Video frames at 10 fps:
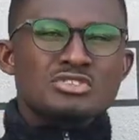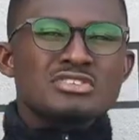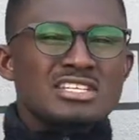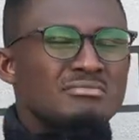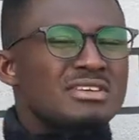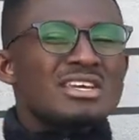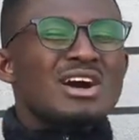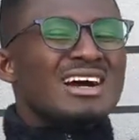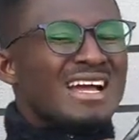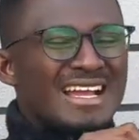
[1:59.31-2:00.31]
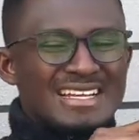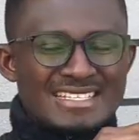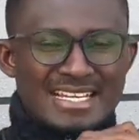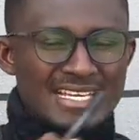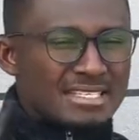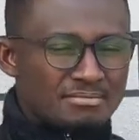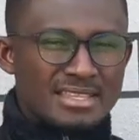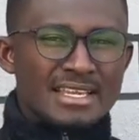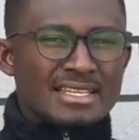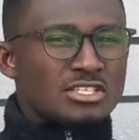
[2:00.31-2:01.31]
It shouldn't be a daily
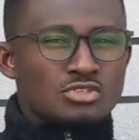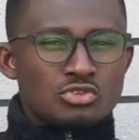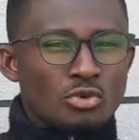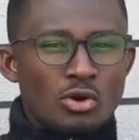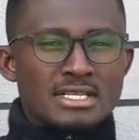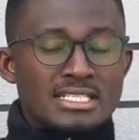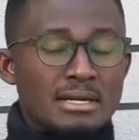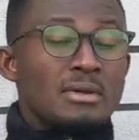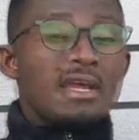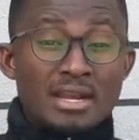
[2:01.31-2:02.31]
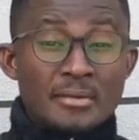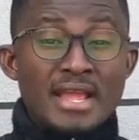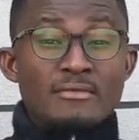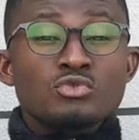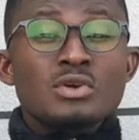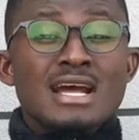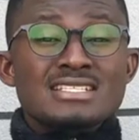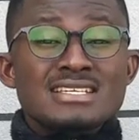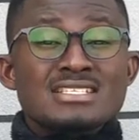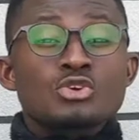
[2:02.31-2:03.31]
thing that you do all the time. The second one that we look
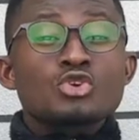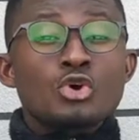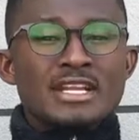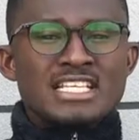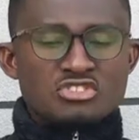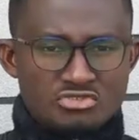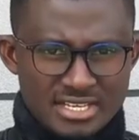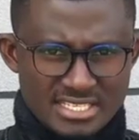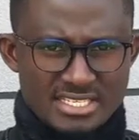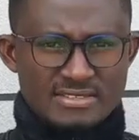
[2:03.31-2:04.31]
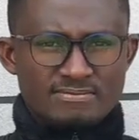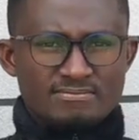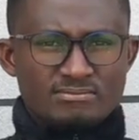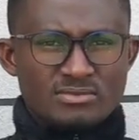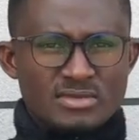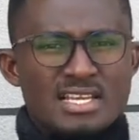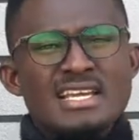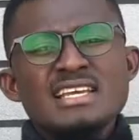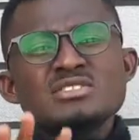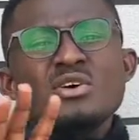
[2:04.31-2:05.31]
at is chronic stress.
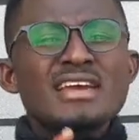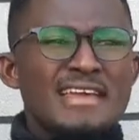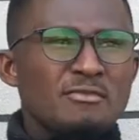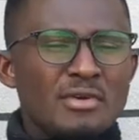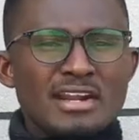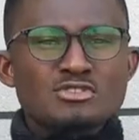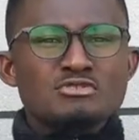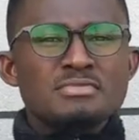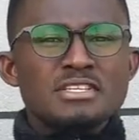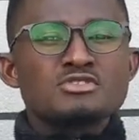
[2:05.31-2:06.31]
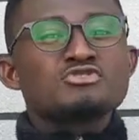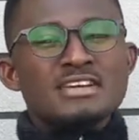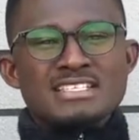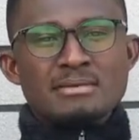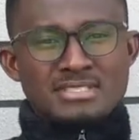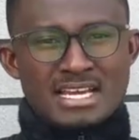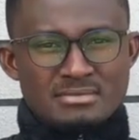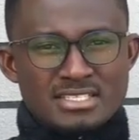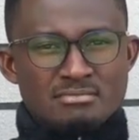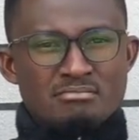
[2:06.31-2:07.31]
It's okay for us to be stressed
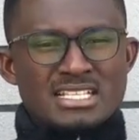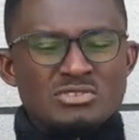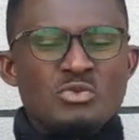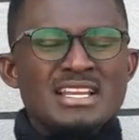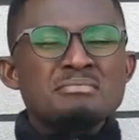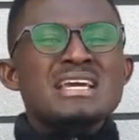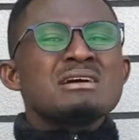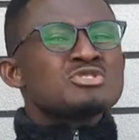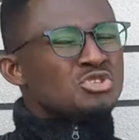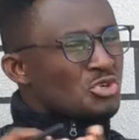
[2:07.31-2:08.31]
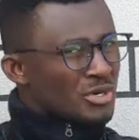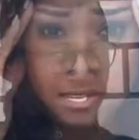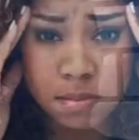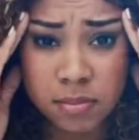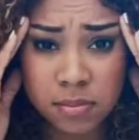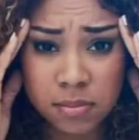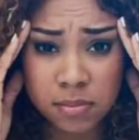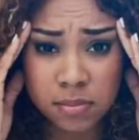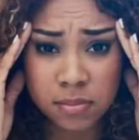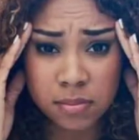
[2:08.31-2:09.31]
sometimes, but when it becomes chronic, all
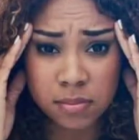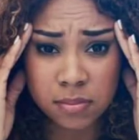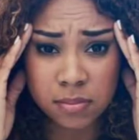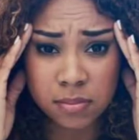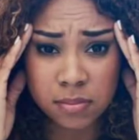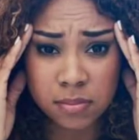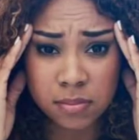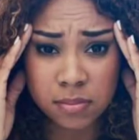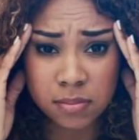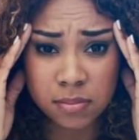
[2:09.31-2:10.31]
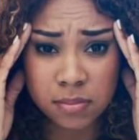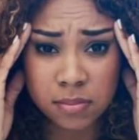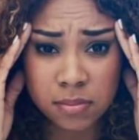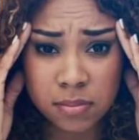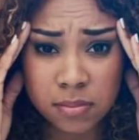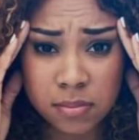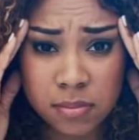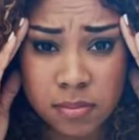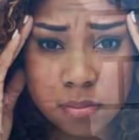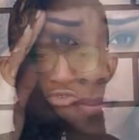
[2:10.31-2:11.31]
the time you don't have
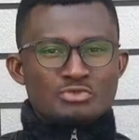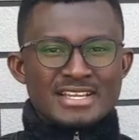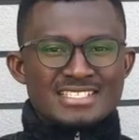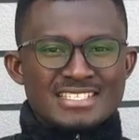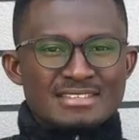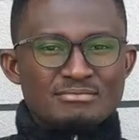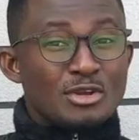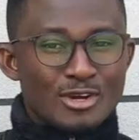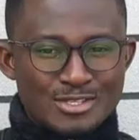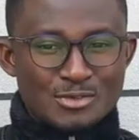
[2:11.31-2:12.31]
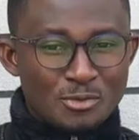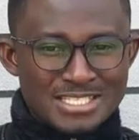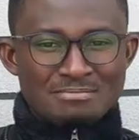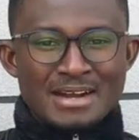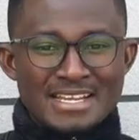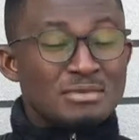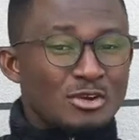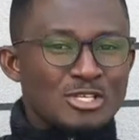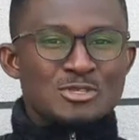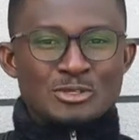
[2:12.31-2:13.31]
any time to rest because you want money,
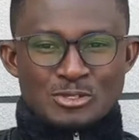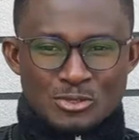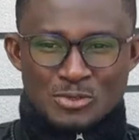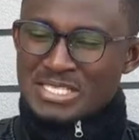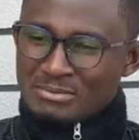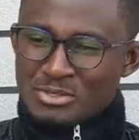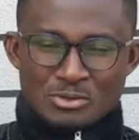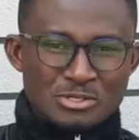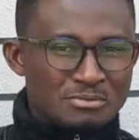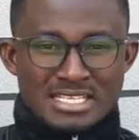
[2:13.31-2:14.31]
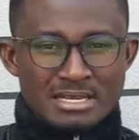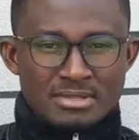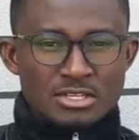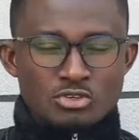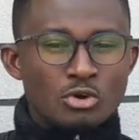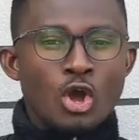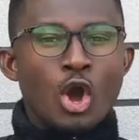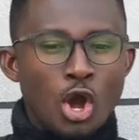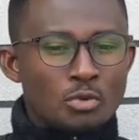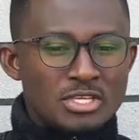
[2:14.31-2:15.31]
because you want to do something, you want to make something. So
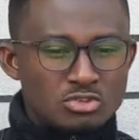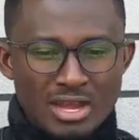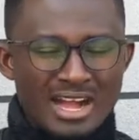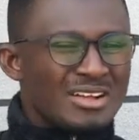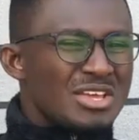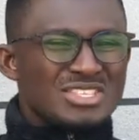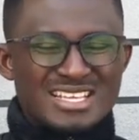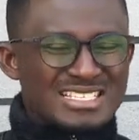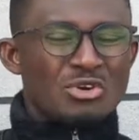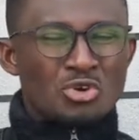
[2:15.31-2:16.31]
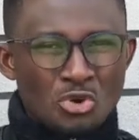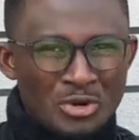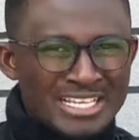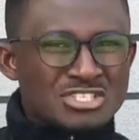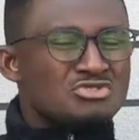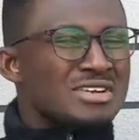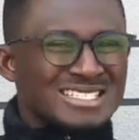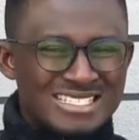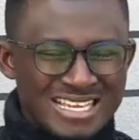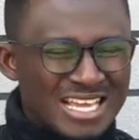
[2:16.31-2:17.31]
always there's a chronic
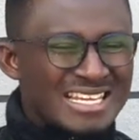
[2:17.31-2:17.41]
stress.